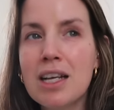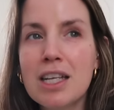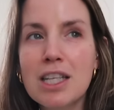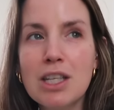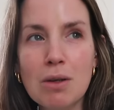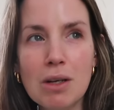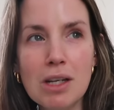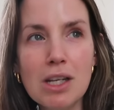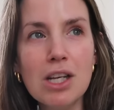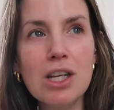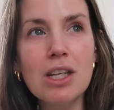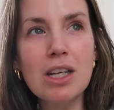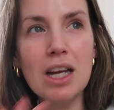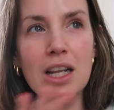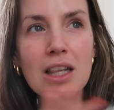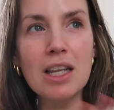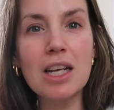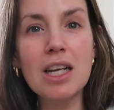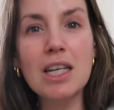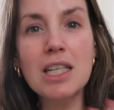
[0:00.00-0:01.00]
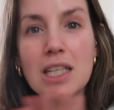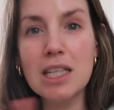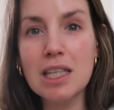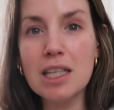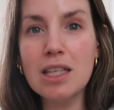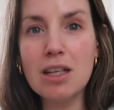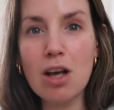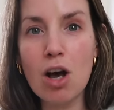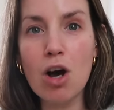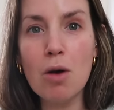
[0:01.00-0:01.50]
So I look and then I see
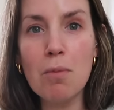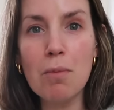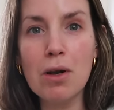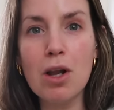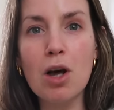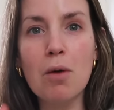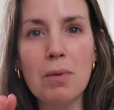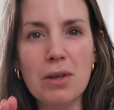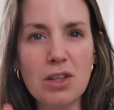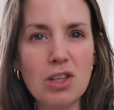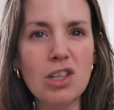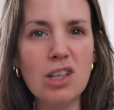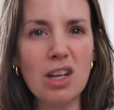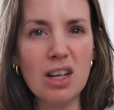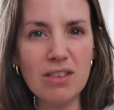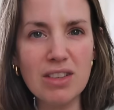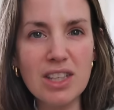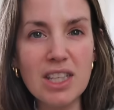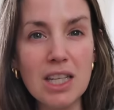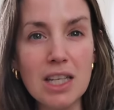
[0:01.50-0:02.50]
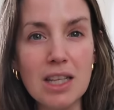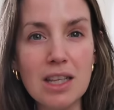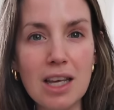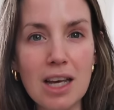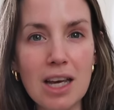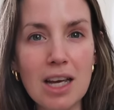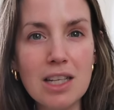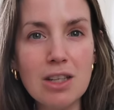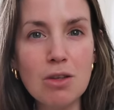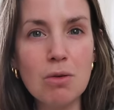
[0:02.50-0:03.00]
this car pull up and just kind of sit
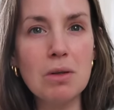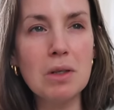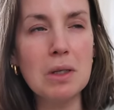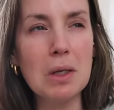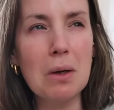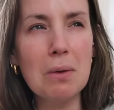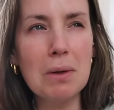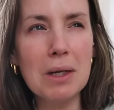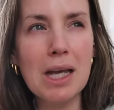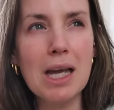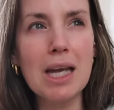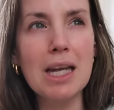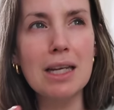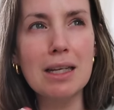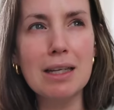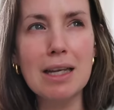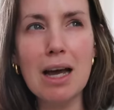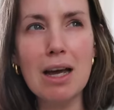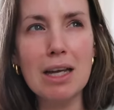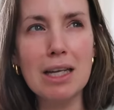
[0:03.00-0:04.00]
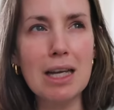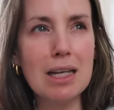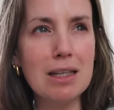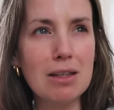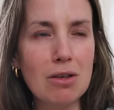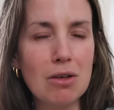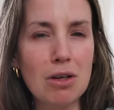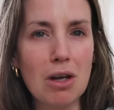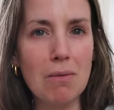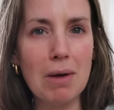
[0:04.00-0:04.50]
there. So I was like, oh, okay, yeah, I guess
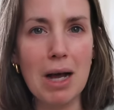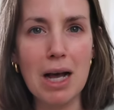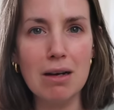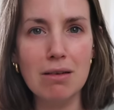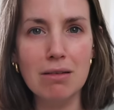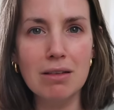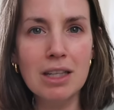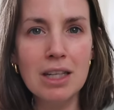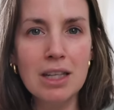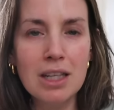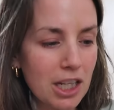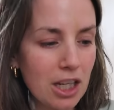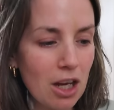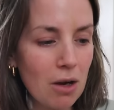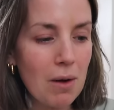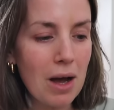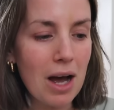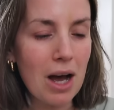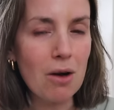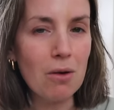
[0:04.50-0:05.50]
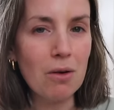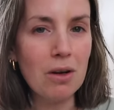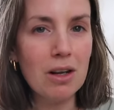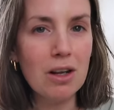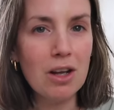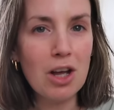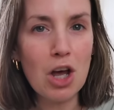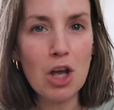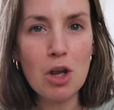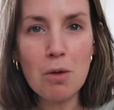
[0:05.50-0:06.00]
I'll go out. I go out,
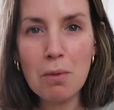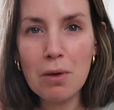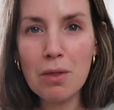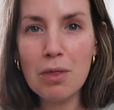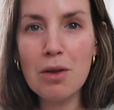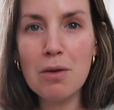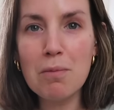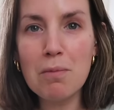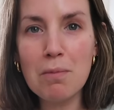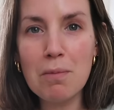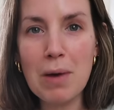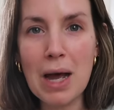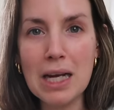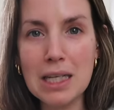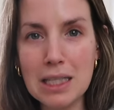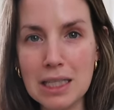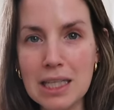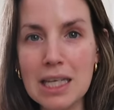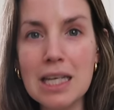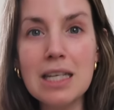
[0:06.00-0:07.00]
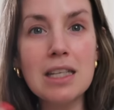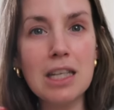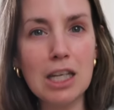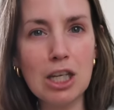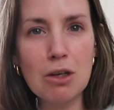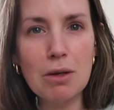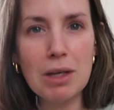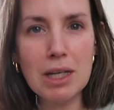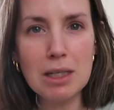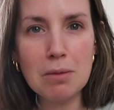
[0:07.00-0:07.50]
open the back seat. He's like,
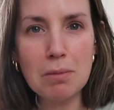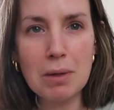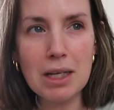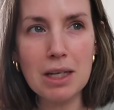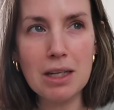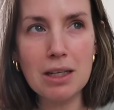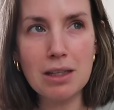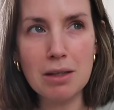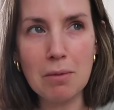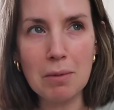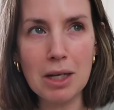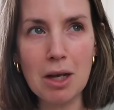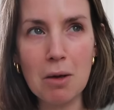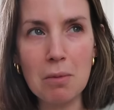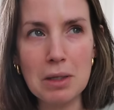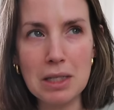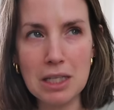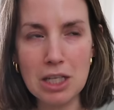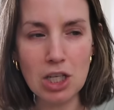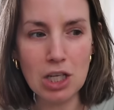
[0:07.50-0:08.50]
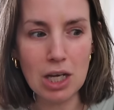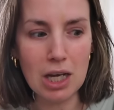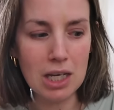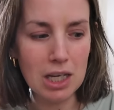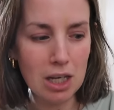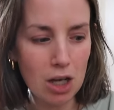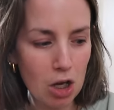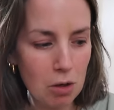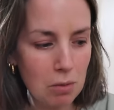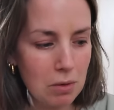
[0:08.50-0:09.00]
you here to pick something up? I said, yeah.
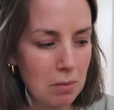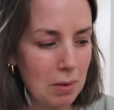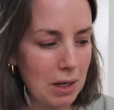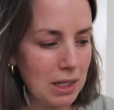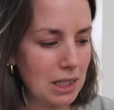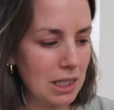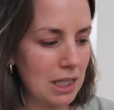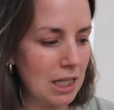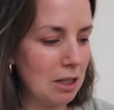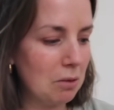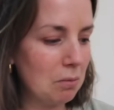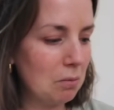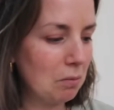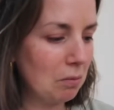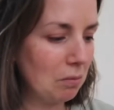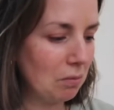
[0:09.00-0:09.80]
Open the back seat.